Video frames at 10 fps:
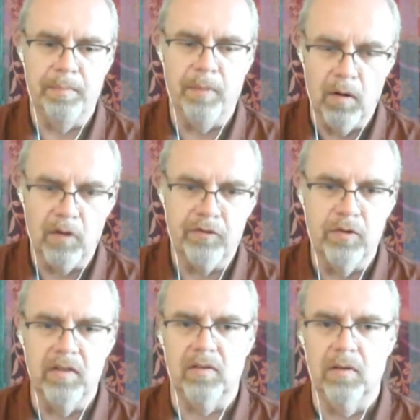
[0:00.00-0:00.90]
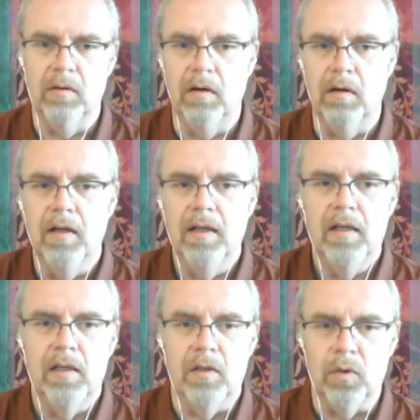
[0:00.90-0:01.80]
Powerful, so uh,
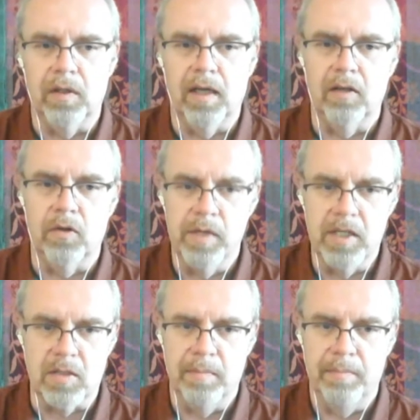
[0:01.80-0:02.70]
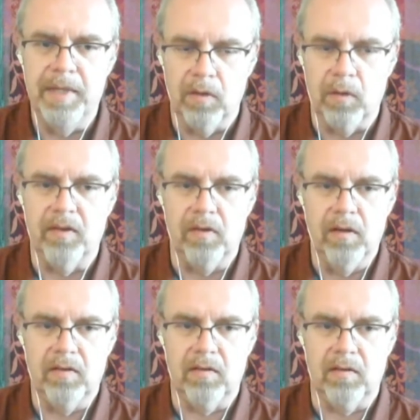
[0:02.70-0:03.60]
you can reach better
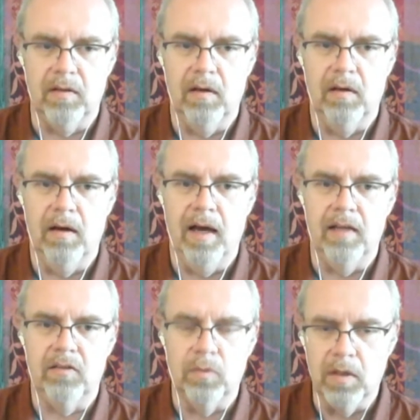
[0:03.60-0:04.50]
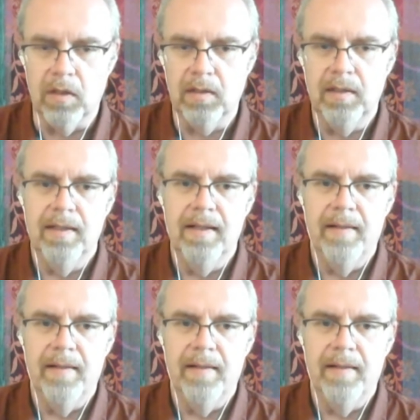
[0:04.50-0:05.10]
results uh, and sooner.